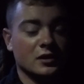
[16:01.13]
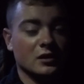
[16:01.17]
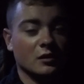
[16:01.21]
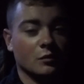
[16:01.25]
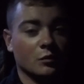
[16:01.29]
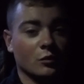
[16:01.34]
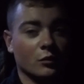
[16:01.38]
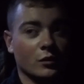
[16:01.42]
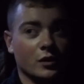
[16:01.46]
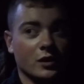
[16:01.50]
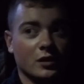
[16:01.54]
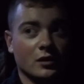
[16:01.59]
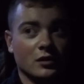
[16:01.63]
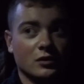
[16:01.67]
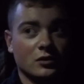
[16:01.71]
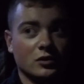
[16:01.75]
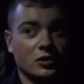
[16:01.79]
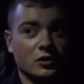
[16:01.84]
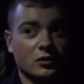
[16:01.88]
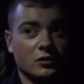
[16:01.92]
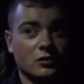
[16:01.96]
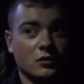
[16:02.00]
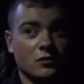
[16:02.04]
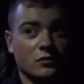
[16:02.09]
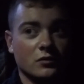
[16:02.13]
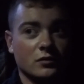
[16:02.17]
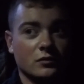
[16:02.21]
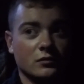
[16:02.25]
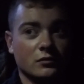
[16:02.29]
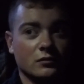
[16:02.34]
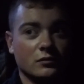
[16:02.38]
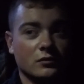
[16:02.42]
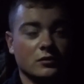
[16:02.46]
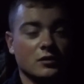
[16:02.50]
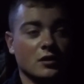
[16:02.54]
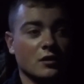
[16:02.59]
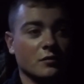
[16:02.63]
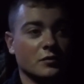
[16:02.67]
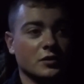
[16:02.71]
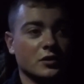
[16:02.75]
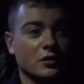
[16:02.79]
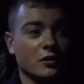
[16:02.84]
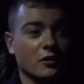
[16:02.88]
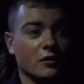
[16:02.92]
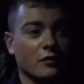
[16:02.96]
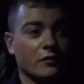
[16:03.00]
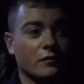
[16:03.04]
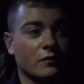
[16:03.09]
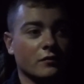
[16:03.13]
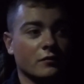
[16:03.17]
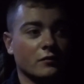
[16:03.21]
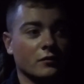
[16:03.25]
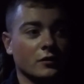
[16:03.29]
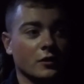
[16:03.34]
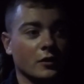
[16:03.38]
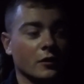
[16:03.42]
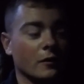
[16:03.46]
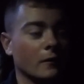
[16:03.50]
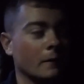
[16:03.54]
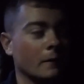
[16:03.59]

weekends, just doing dumb stuff, you know,